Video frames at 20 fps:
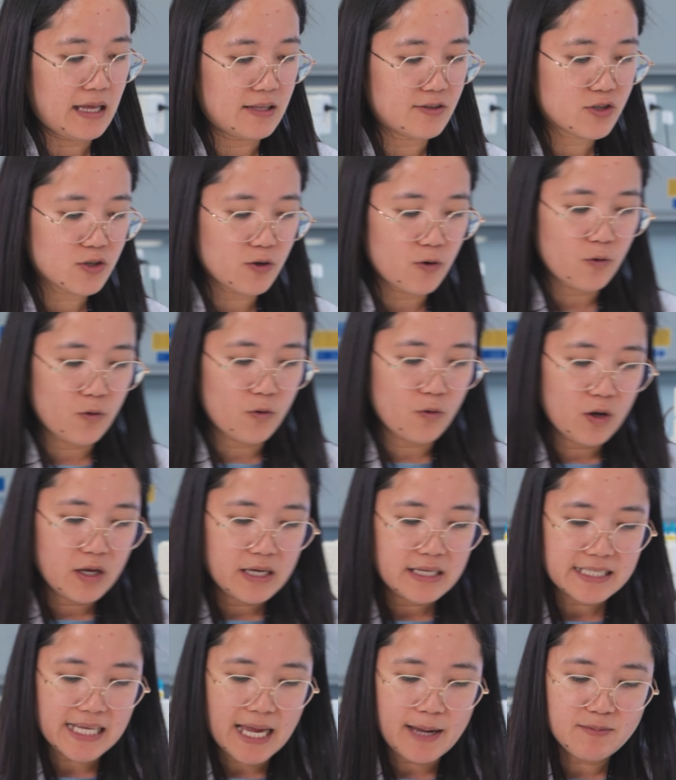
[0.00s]
And so
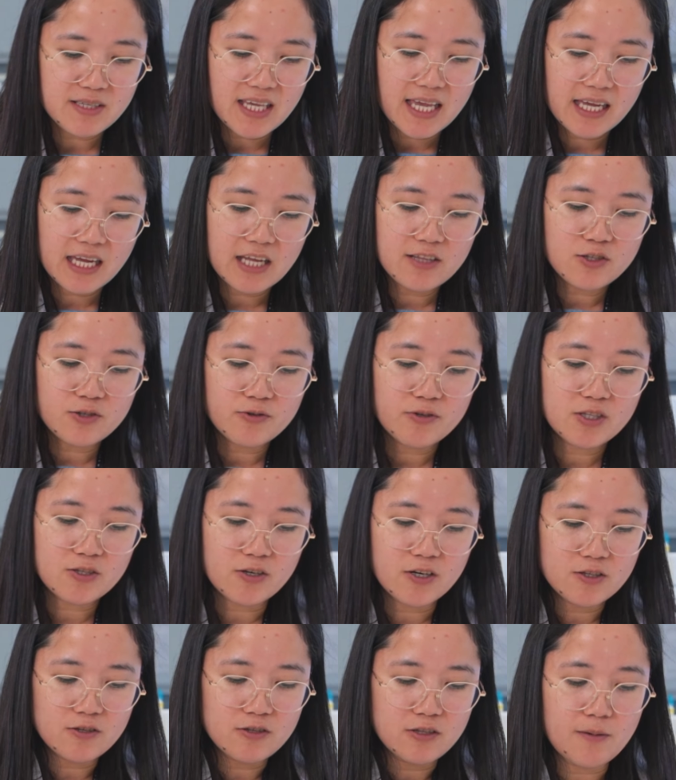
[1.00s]
time taken to
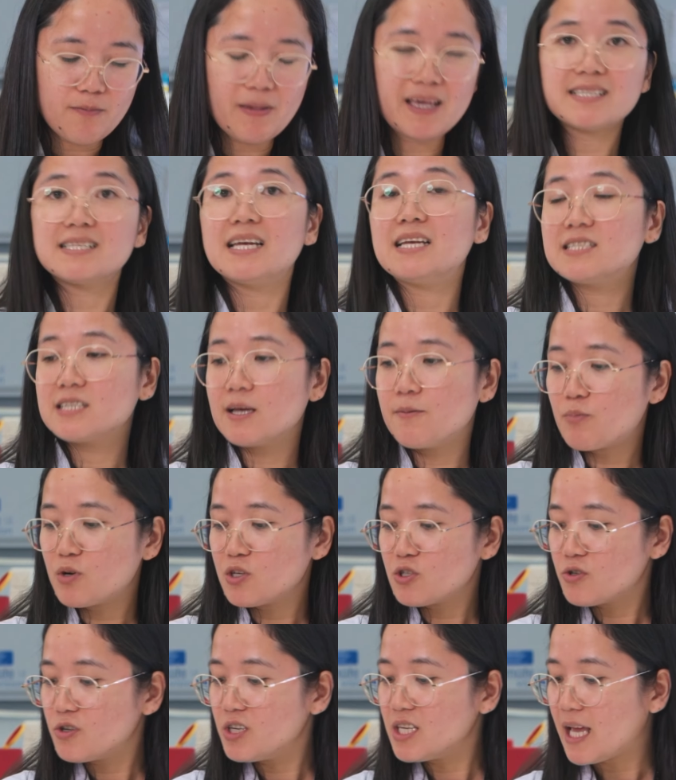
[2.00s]
return to the baseline
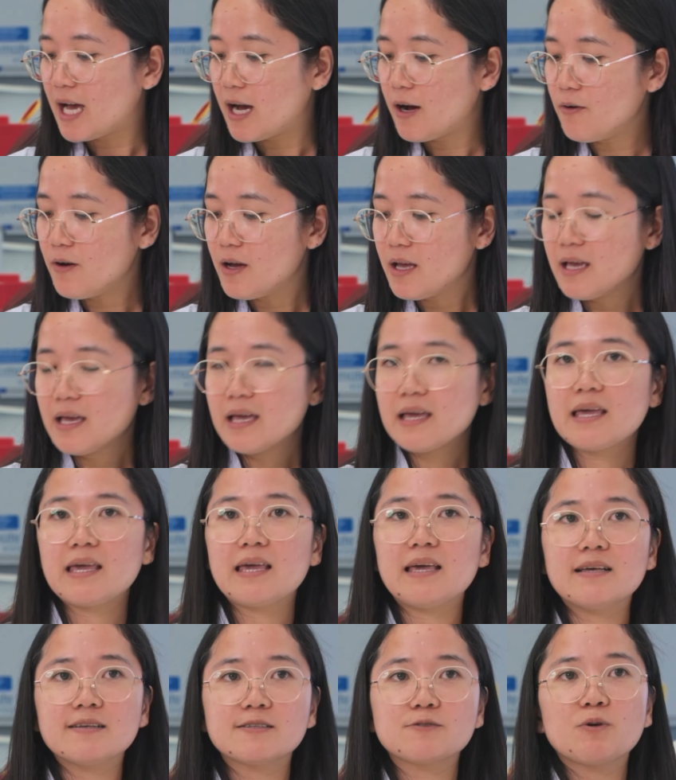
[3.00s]
temperature now
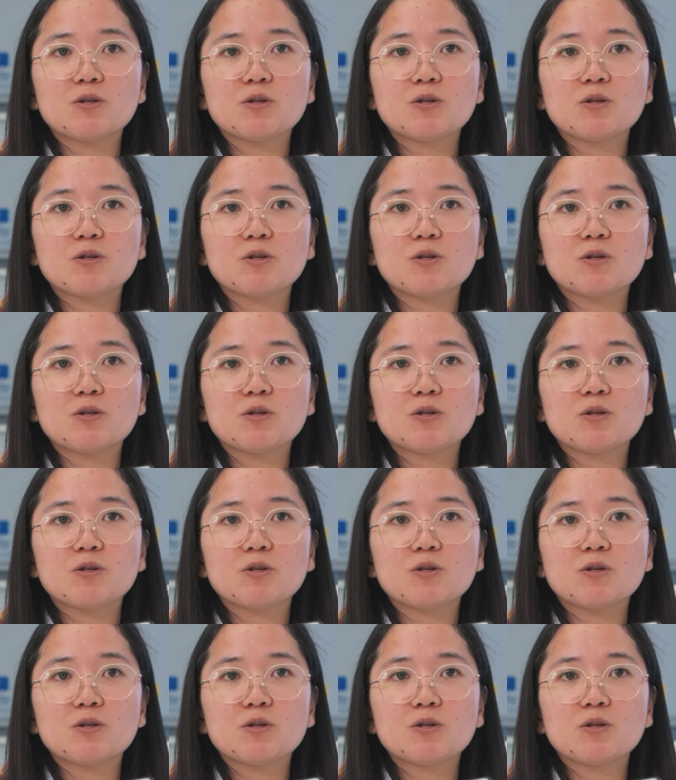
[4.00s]
is